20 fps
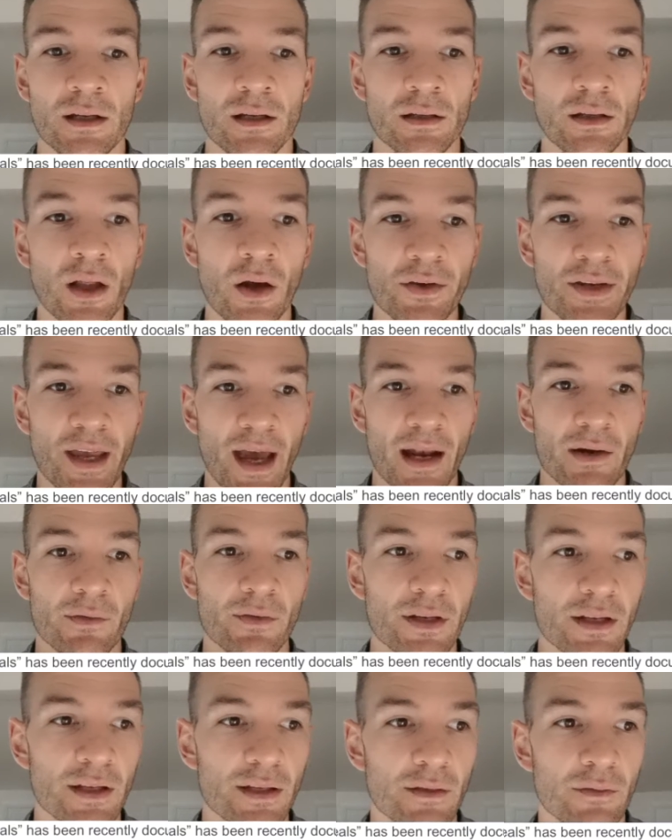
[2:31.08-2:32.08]
low
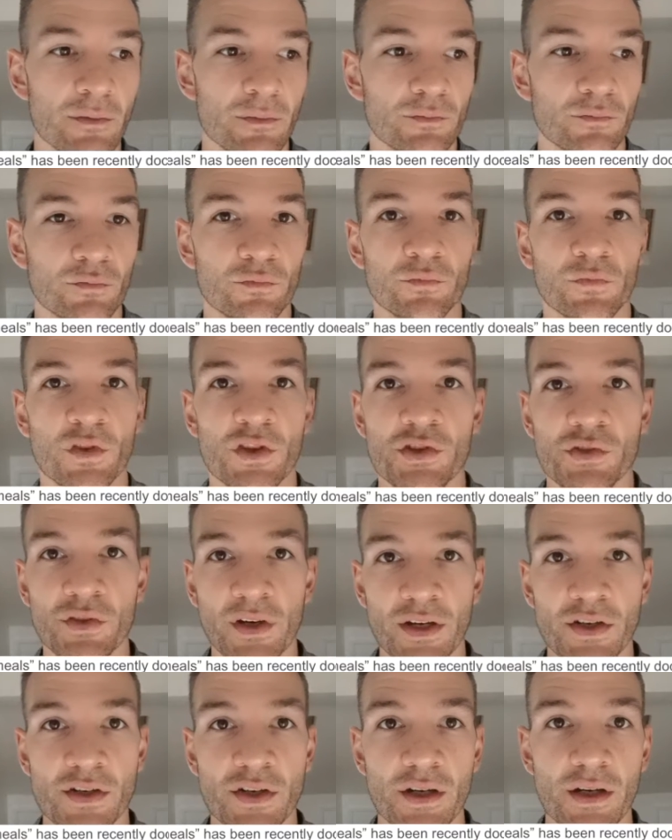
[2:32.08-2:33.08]
calorie
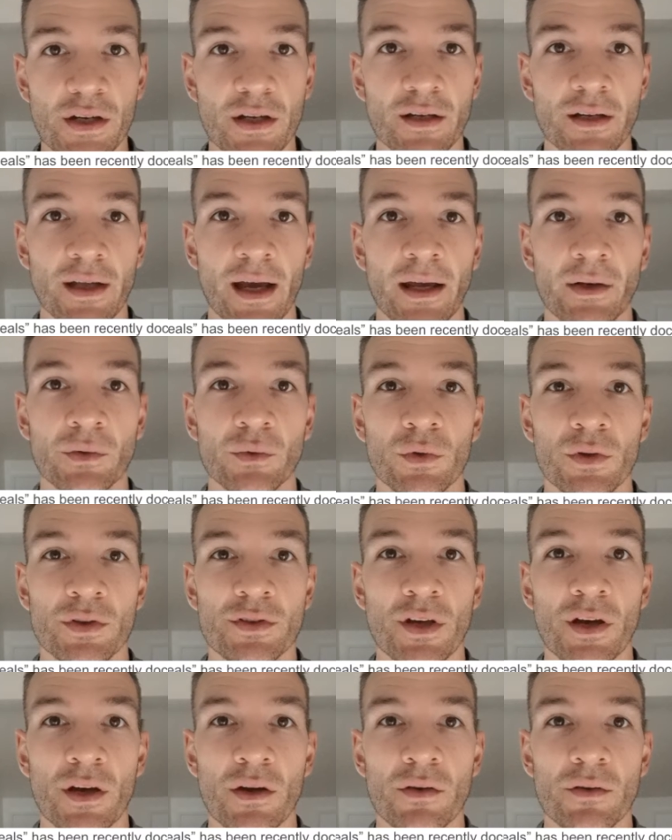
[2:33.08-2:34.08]
restriction and
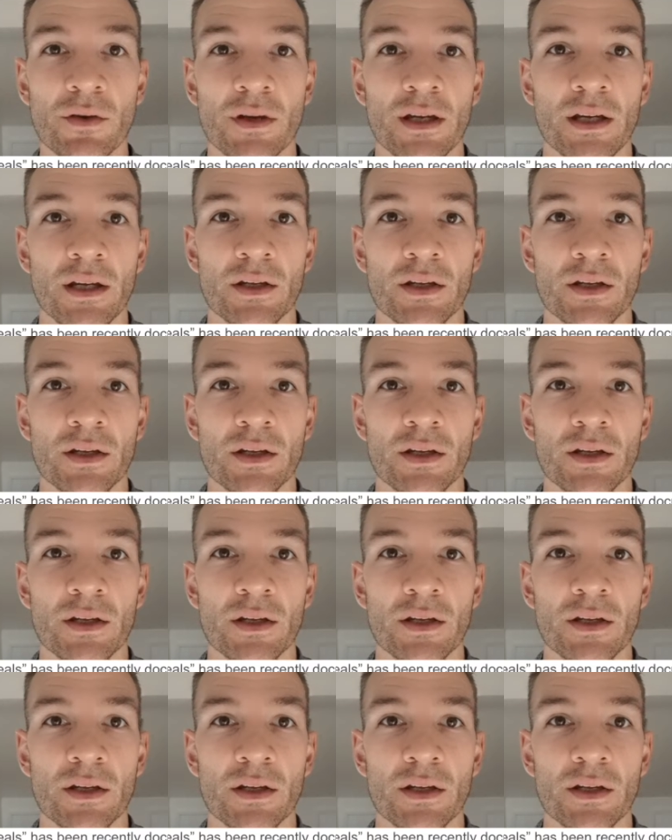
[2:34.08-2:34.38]
also